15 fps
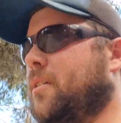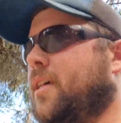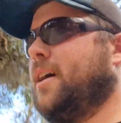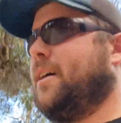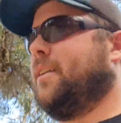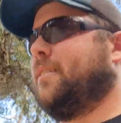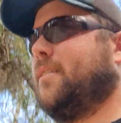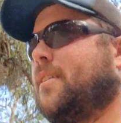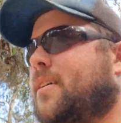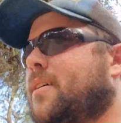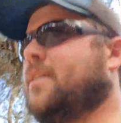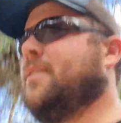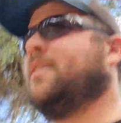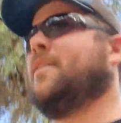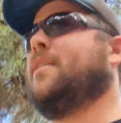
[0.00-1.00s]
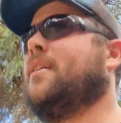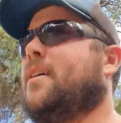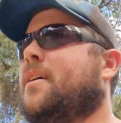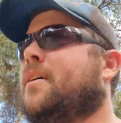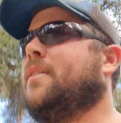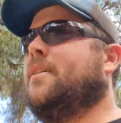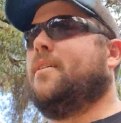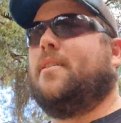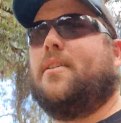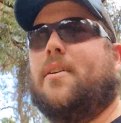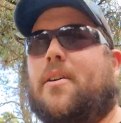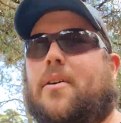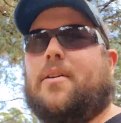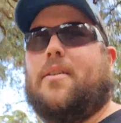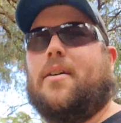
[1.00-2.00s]
of that, and
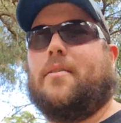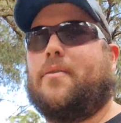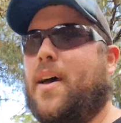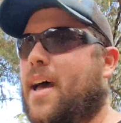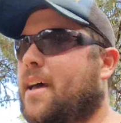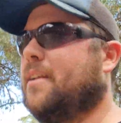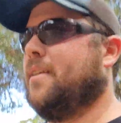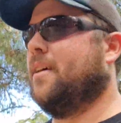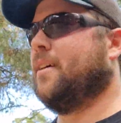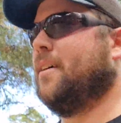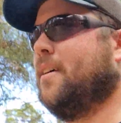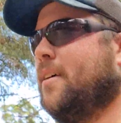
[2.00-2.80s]
I've had